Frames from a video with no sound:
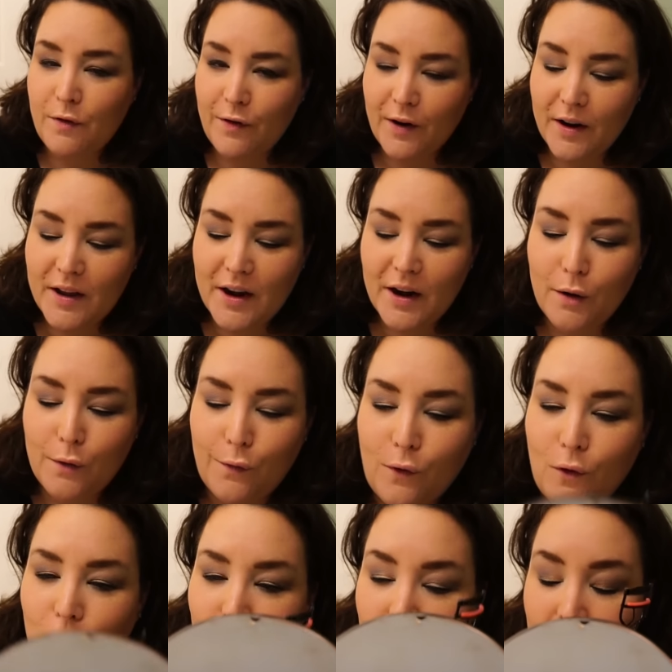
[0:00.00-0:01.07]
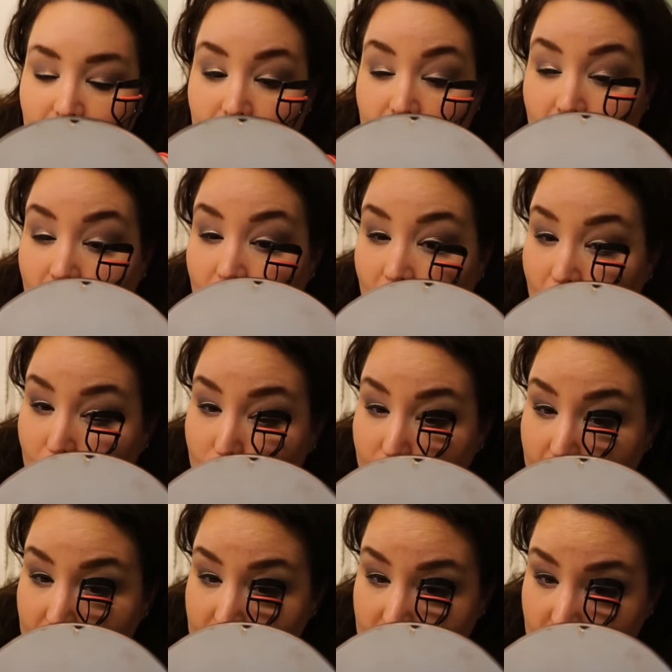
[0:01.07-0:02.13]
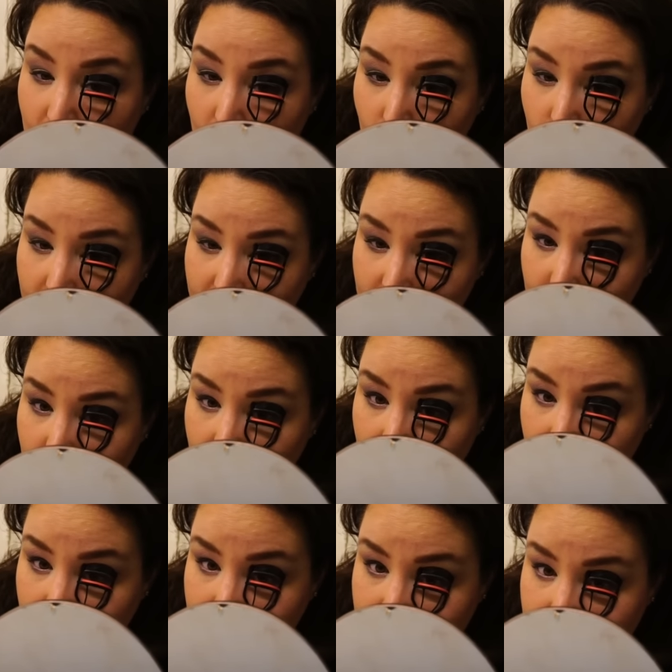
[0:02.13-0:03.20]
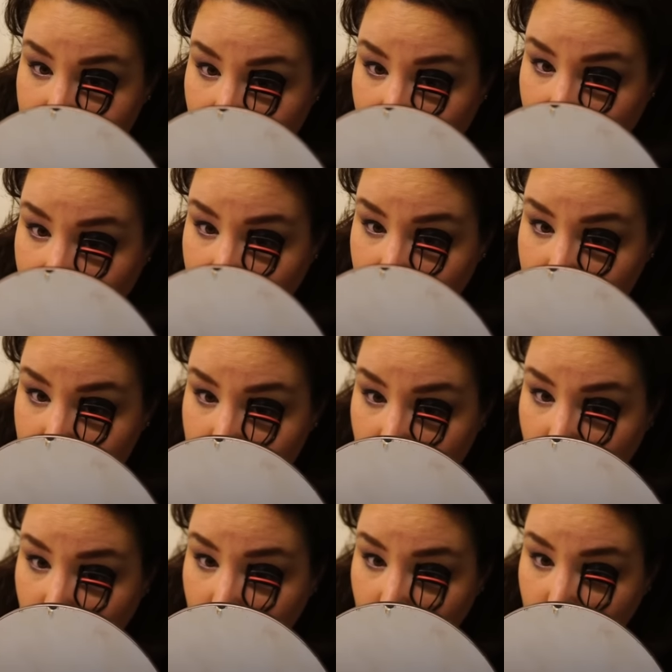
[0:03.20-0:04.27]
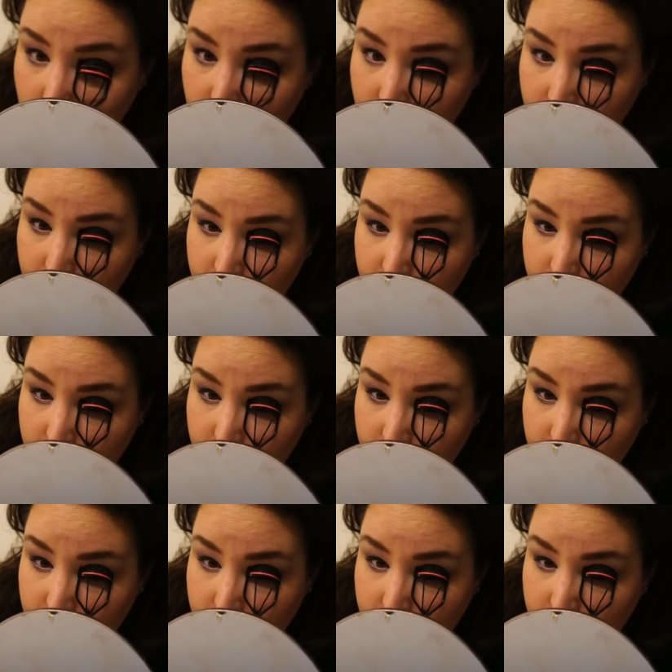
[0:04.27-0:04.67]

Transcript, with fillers: Be very careful. Um, but I saw Wayne Goss and um,